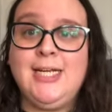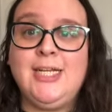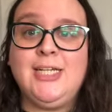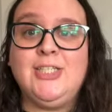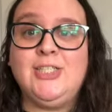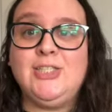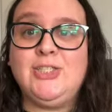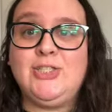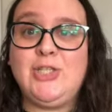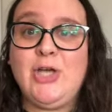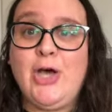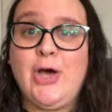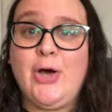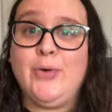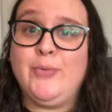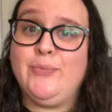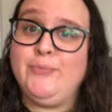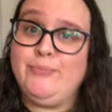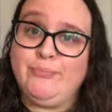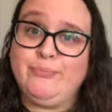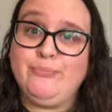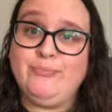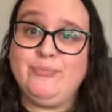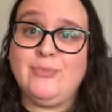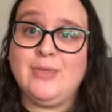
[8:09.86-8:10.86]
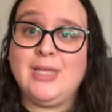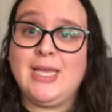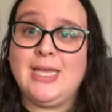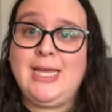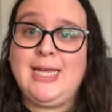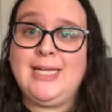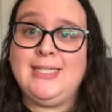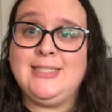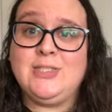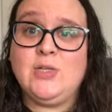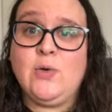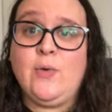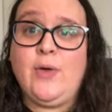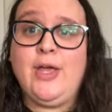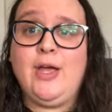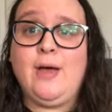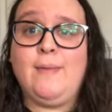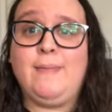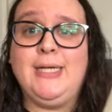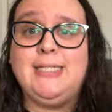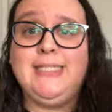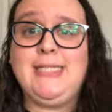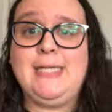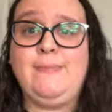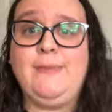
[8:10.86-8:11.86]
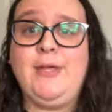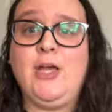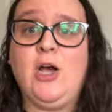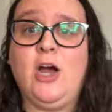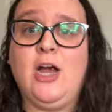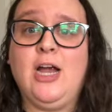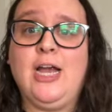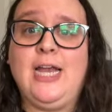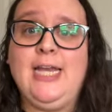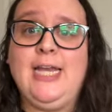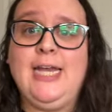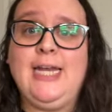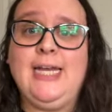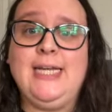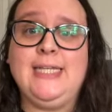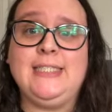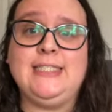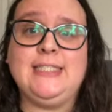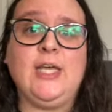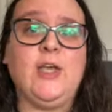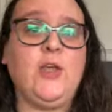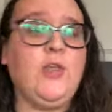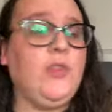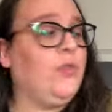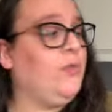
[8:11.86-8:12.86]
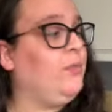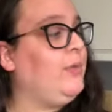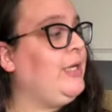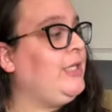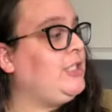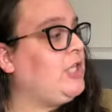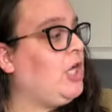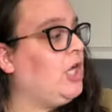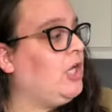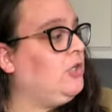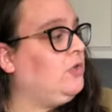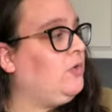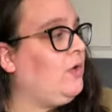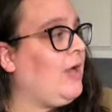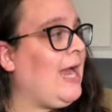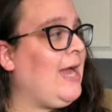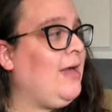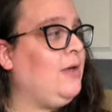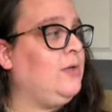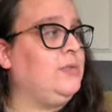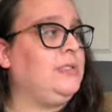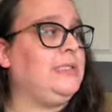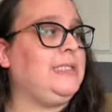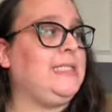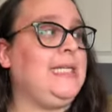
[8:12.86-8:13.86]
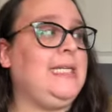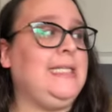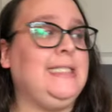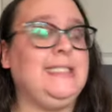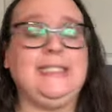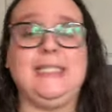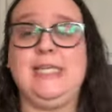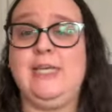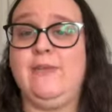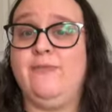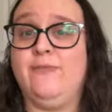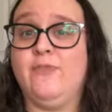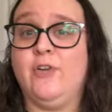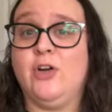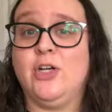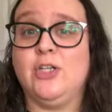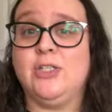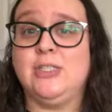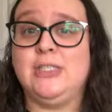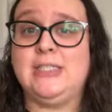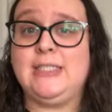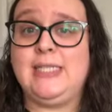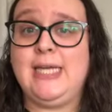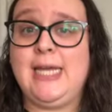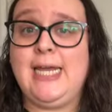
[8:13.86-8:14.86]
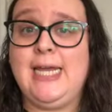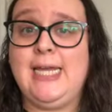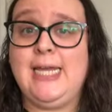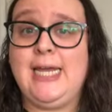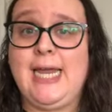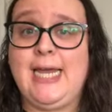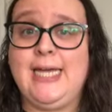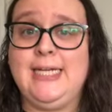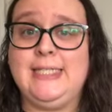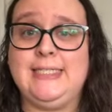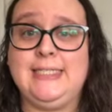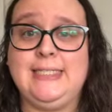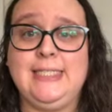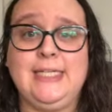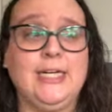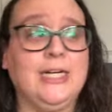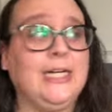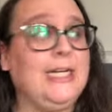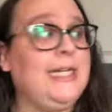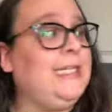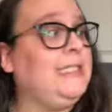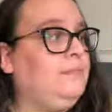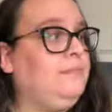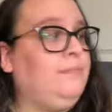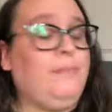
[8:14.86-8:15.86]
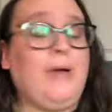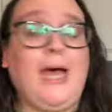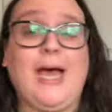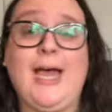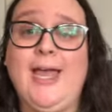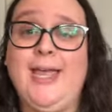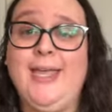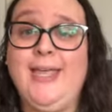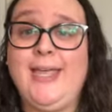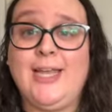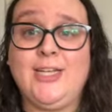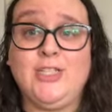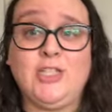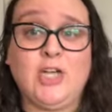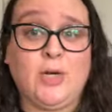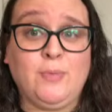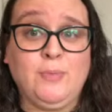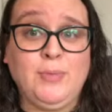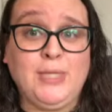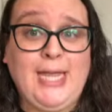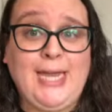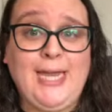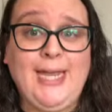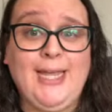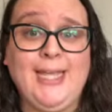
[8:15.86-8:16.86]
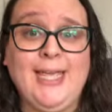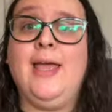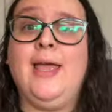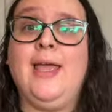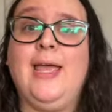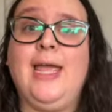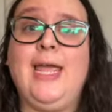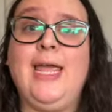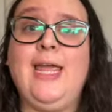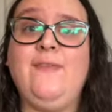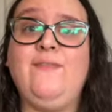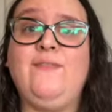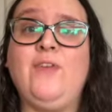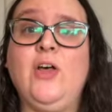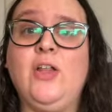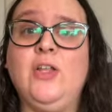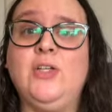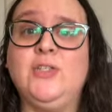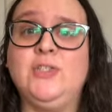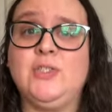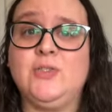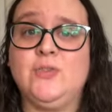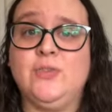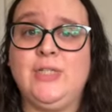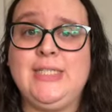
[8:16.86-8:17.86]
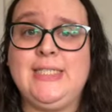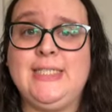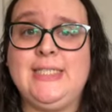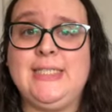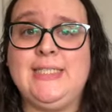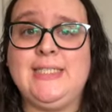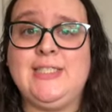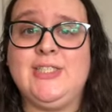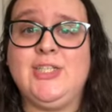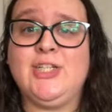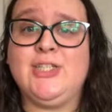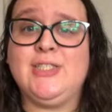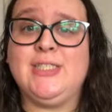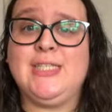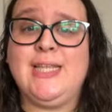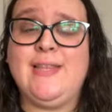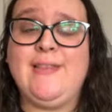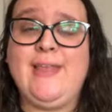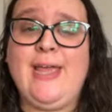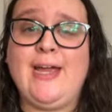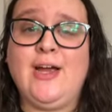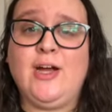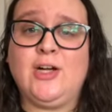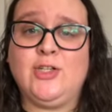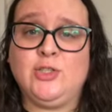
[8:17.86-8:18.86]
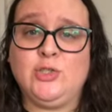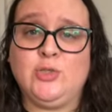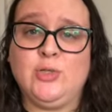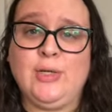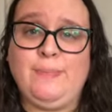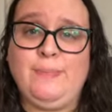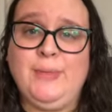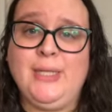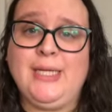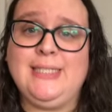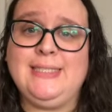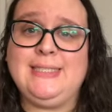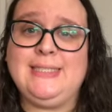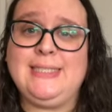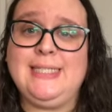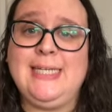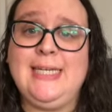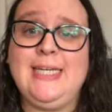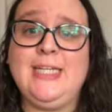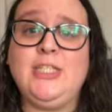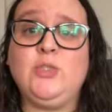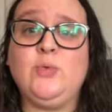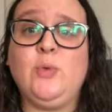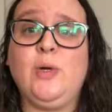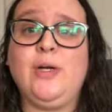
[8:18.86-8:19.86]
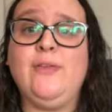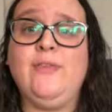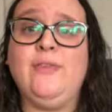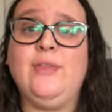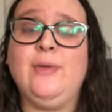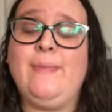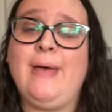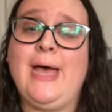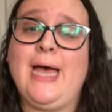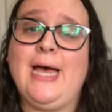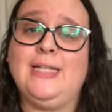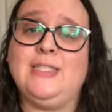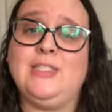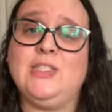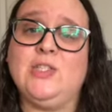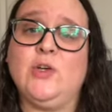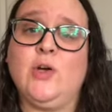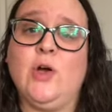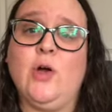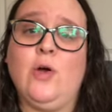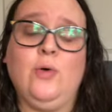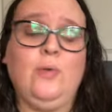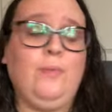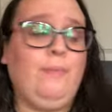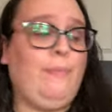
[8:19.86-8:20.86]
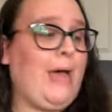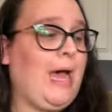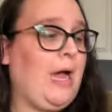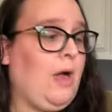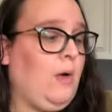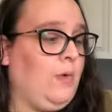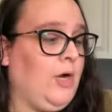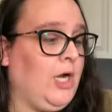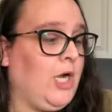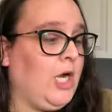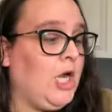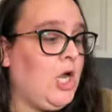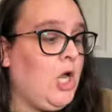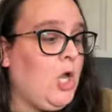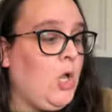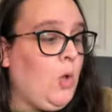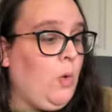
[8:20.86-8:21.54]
So it's going on my TBR, and it is Three Dark Crowns. It is the first in a series by Kendar Blake. It follows three sisters. They are triplets, and each one of them has their own power.